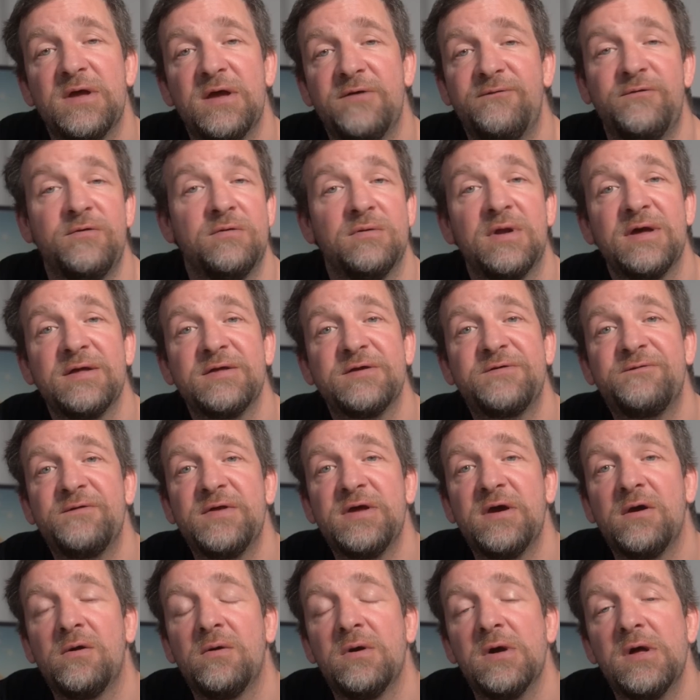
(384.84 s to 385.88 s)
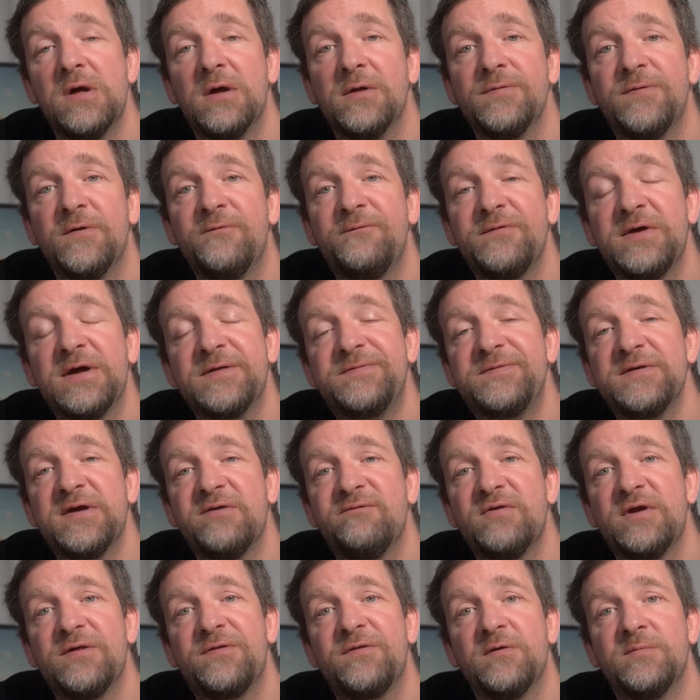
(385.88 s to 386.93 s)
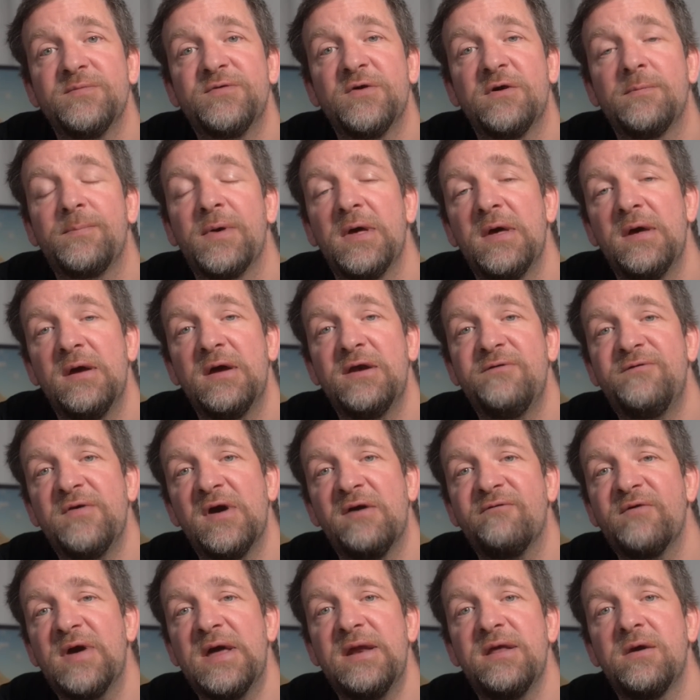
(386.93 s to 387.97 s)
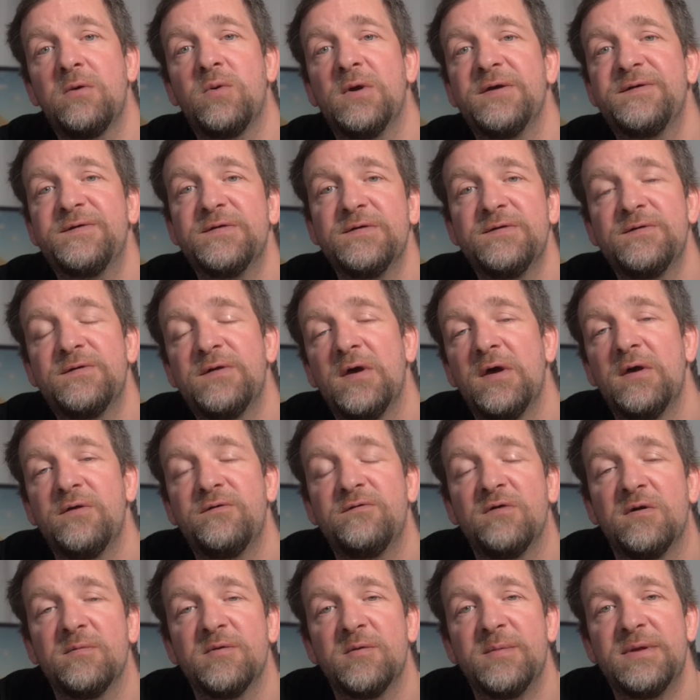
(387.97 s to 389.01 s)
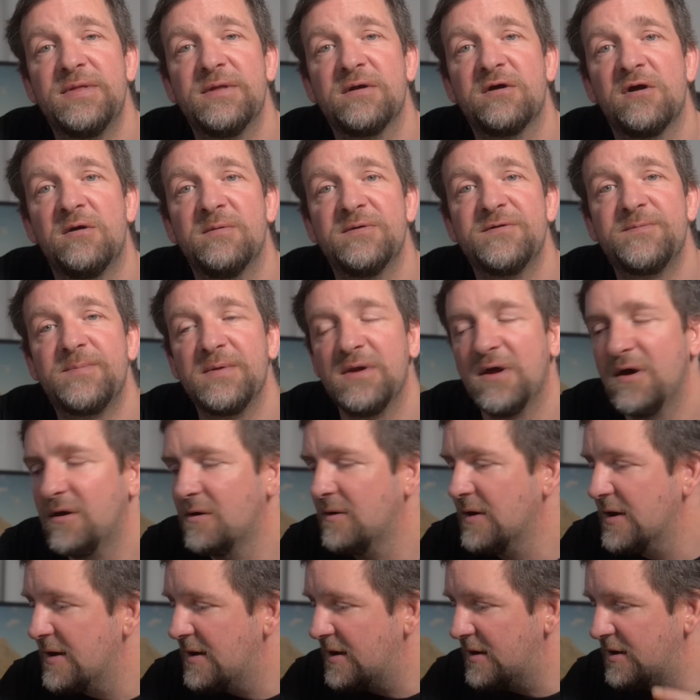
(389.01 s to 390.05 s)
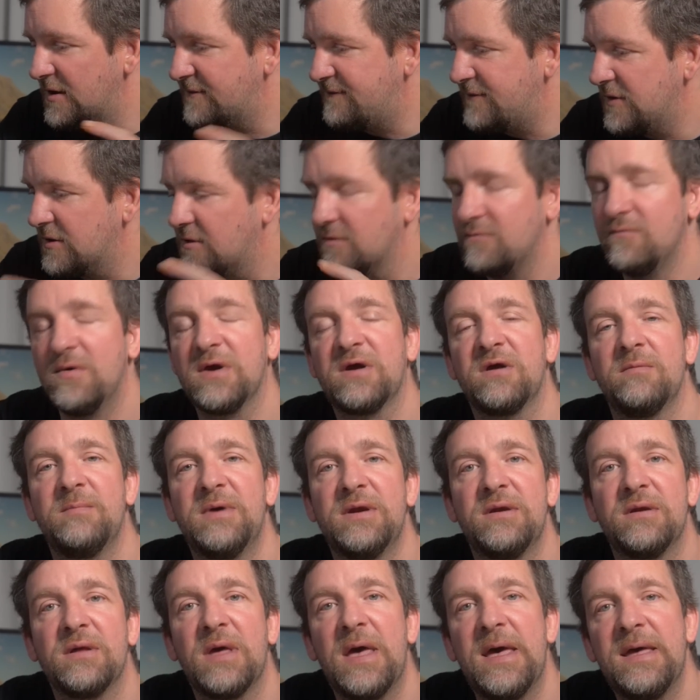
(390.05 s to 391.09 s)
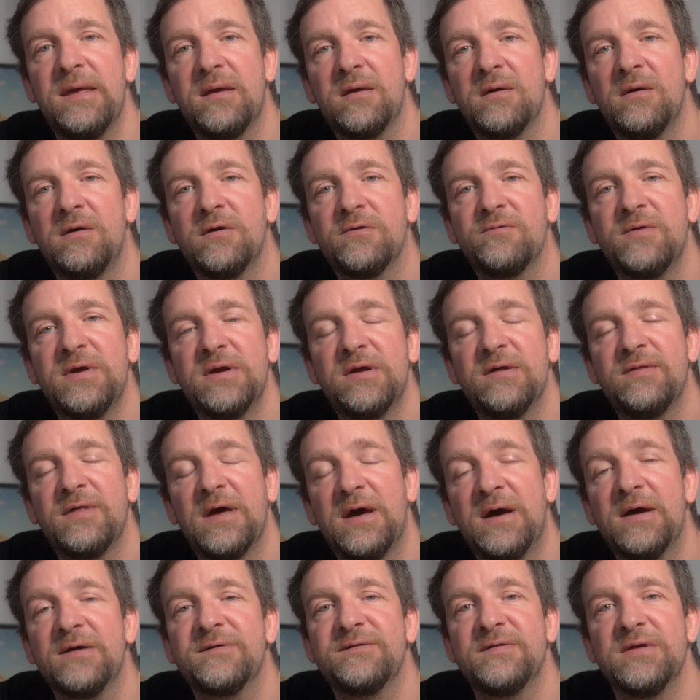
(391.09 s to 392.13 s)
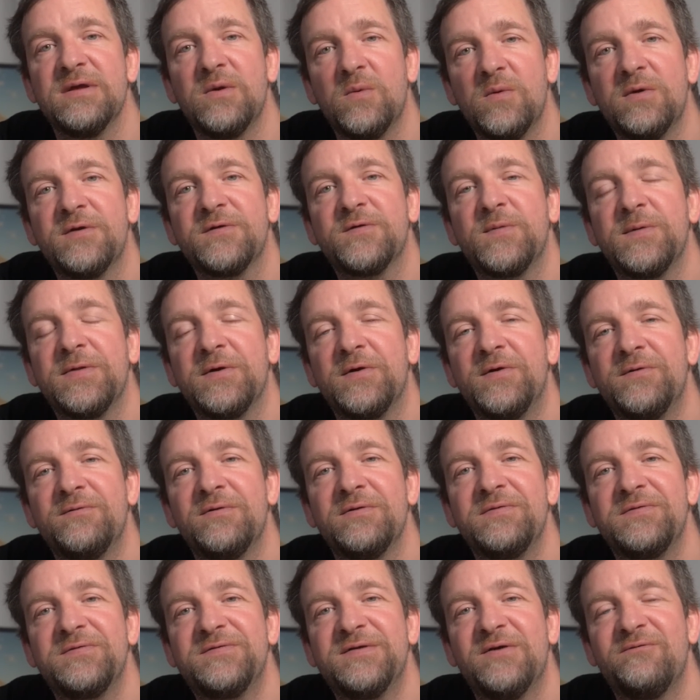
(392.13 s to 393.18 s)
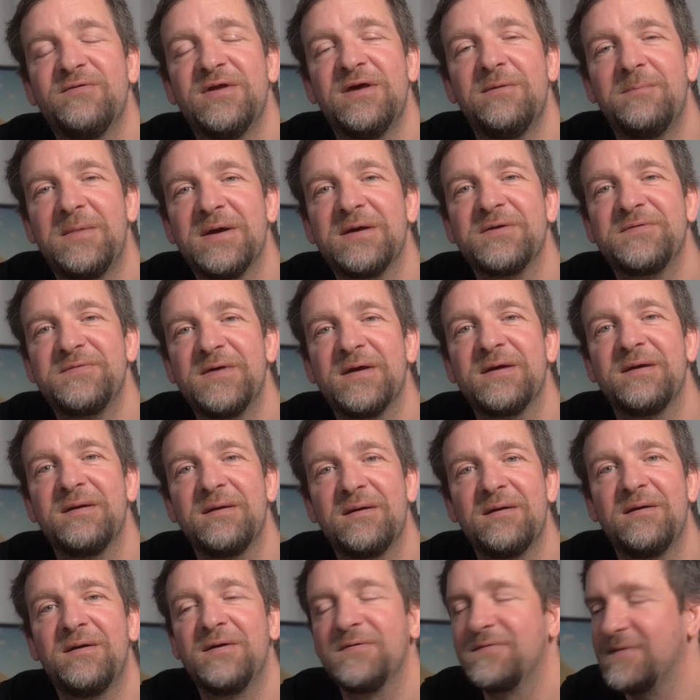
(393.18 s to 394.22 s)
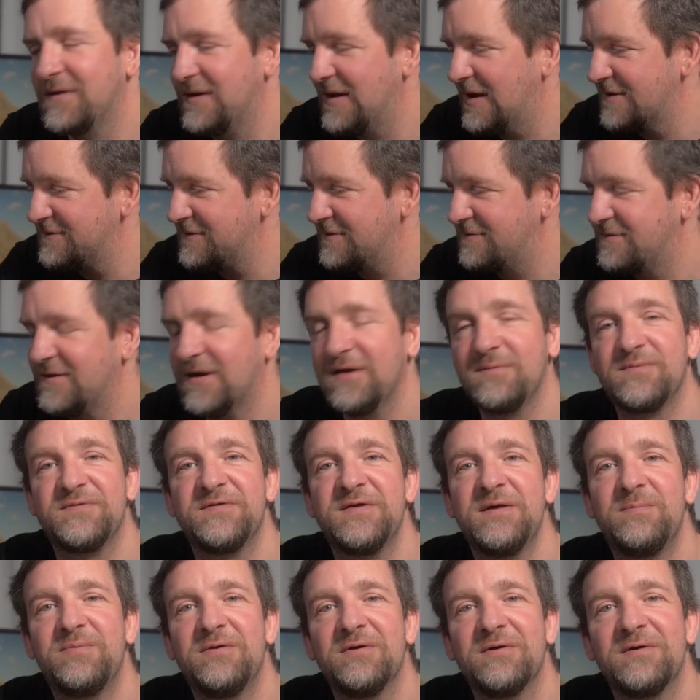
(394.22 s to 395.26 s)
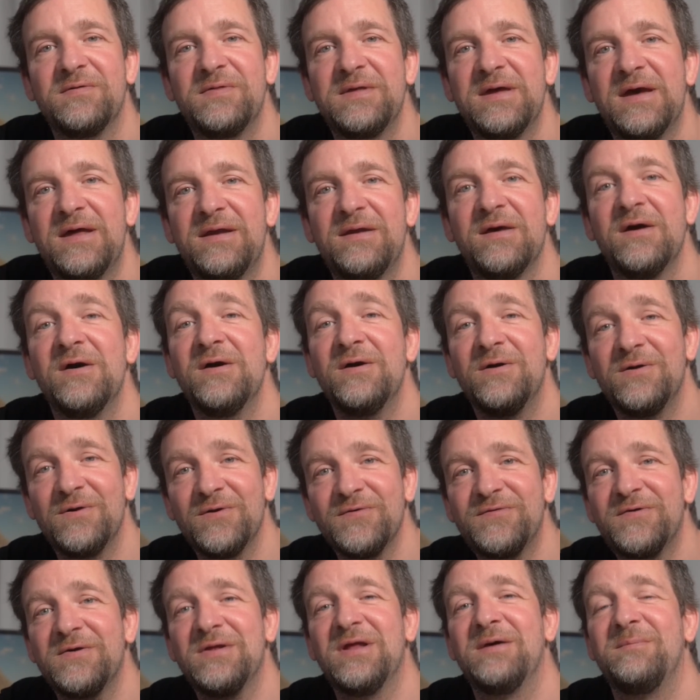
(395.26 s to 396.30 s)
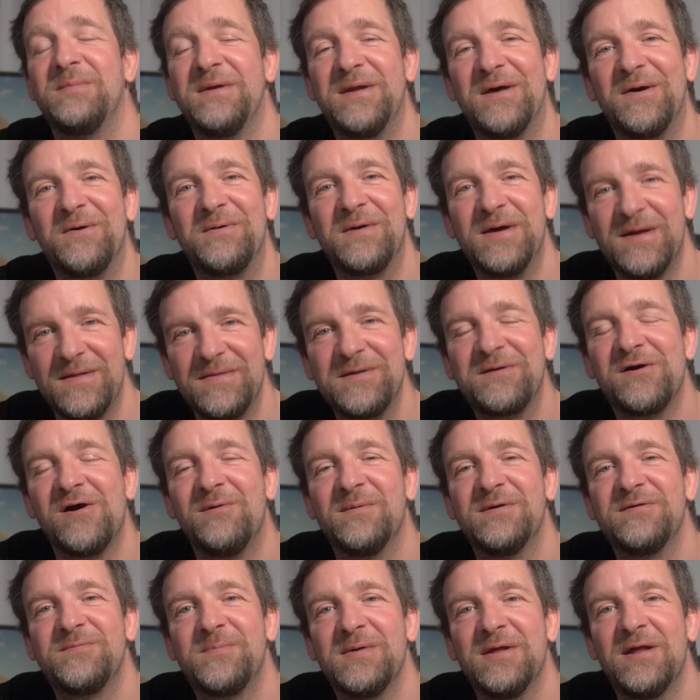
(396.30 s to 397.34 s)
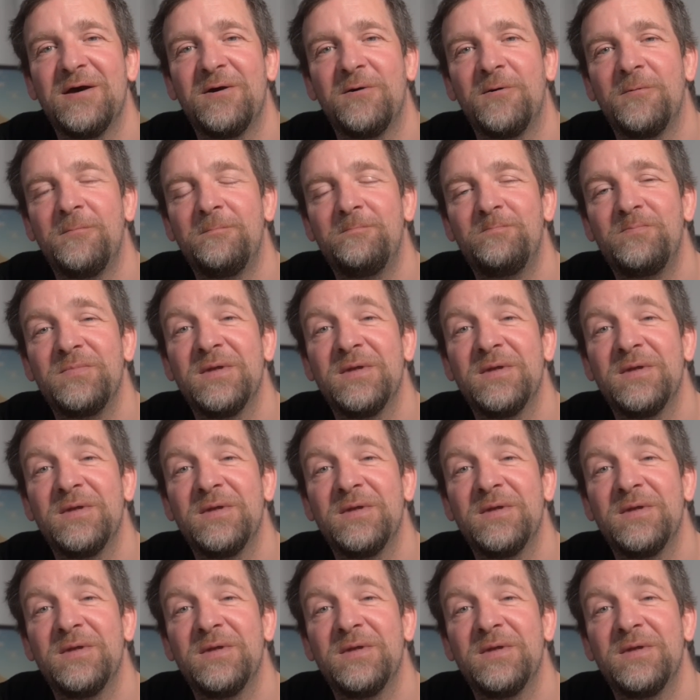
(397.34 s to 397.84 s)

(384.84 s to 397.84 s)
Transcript: If you like this video, don't forget to give it a thumbs up, and if you have any questions, drop them in the comments below, and if you can recommend a card reader that actually works with 170 megasecond cards and has a Type-C plug on the end, also let me know in the comments below.